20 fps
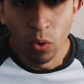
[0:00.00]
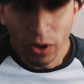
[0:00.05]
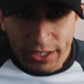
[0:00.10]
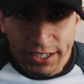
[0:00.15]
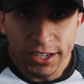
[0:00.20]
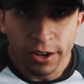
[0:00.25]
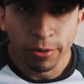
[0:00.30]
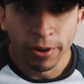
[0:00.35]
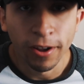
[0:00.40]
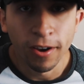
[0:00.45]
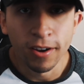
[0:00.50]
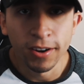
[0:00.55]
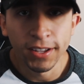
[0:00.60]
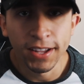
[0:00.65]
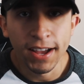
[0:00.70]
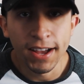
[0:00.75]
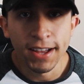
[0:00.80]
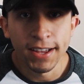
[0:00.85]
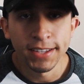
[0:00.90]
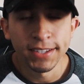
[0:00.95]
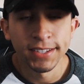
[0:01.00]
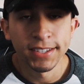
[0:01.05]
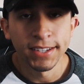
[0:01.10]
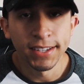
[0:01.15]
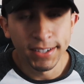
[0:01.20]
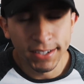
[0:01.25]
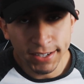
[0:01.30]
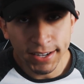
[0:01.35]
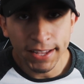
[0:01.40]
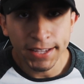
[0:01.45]
What's going on guys?
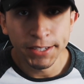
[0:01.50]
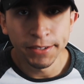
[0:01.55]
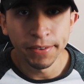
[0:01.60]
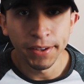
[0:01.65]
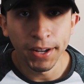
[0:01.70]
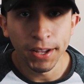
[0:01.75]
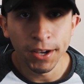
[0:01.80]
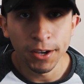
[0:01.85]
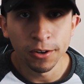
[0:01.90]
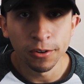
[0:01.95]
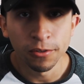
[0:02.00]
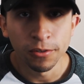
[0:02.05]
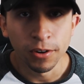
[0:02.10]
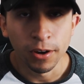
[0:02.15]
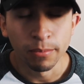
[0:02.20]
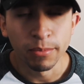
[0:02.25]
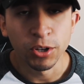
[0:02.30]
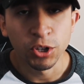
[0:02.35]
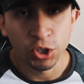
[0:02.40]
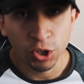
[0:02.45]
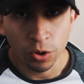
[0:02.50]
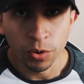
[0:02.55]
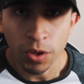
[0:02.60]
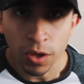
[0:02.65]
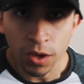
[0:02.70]
In today's video, I'm gonna show